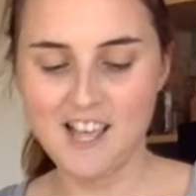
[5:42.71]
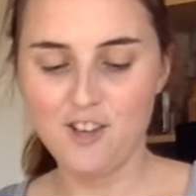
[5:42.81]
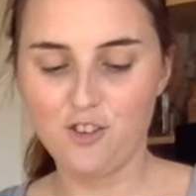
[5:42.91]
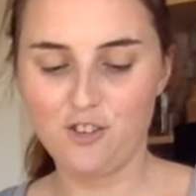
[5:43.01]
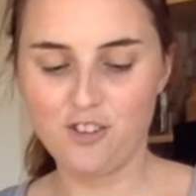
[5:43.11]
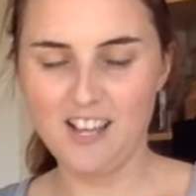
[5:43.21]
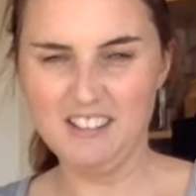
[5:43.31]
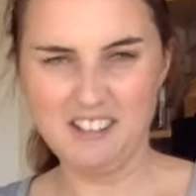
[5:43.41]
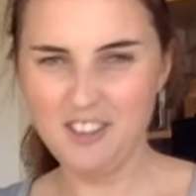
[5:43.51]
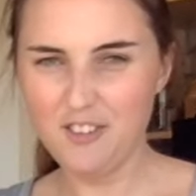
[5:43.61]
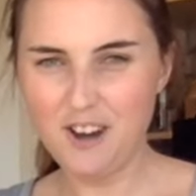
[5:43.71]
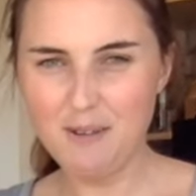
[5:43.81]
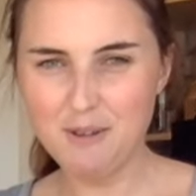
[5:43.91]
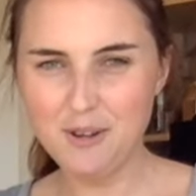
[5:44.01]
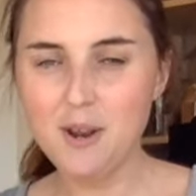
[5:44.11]
Is that the right
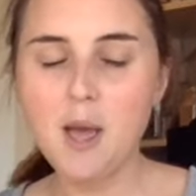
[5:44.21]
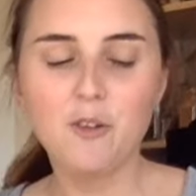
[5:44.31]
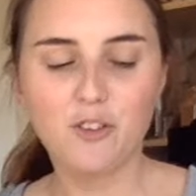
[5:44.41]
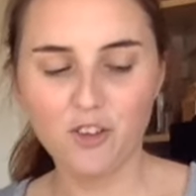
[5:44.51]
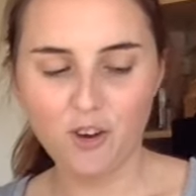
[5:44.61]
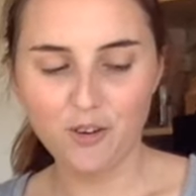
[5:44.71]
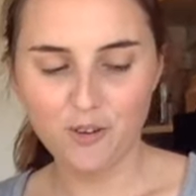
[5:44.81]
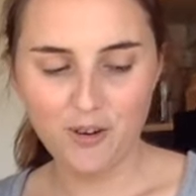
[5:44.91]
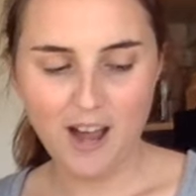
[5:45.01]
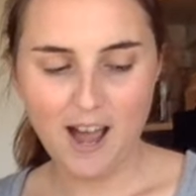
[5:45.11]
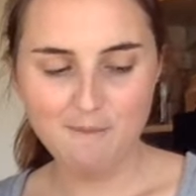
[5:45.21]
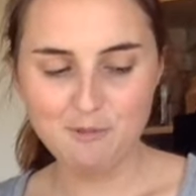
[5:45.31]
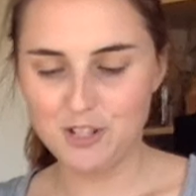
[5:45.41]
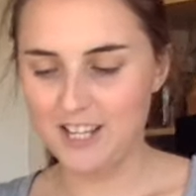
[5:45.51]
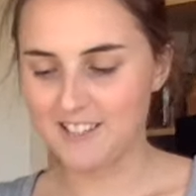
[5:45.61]
word? So I'm
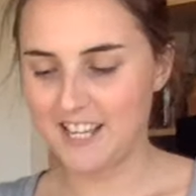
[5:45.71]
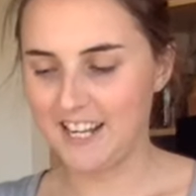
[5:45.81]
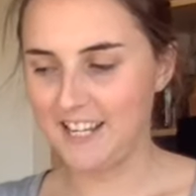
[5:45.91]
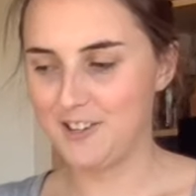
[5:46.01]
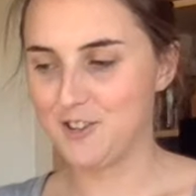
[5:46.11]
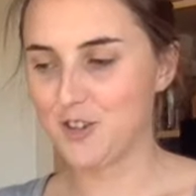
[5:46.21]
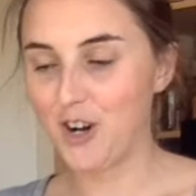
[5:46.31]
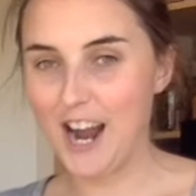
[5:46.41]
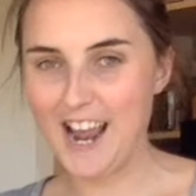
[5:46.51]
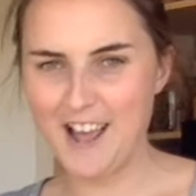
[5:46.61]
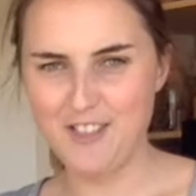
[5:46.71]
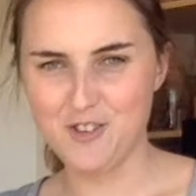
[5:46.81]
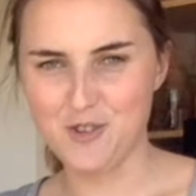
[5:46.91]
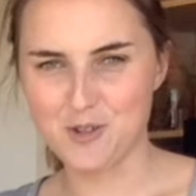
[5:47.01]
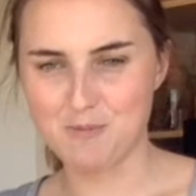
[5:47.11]
just going to try it in the
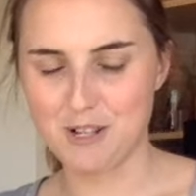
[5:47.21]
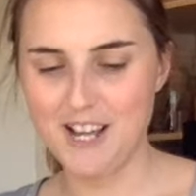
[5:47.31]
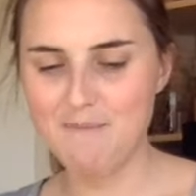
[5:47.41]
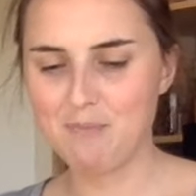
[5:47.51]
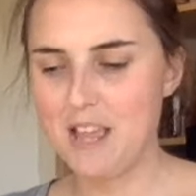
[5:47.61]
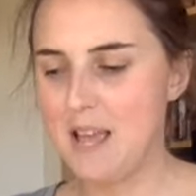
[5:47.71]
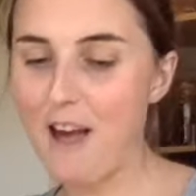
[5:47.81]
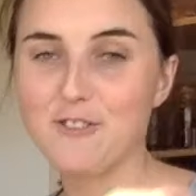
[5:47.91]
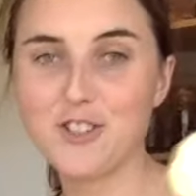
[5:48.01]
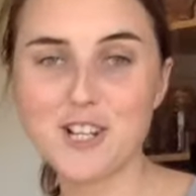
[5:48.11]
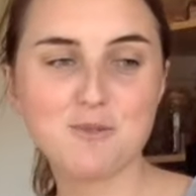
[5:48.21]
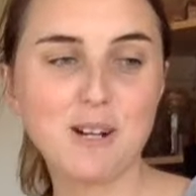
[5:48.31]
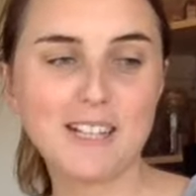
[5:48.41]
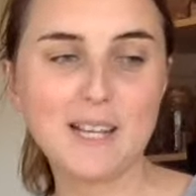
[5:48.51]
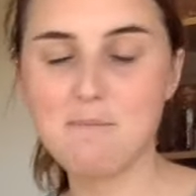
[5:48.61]
NutriBullet. I've just
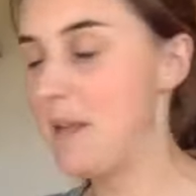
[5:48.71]
quickly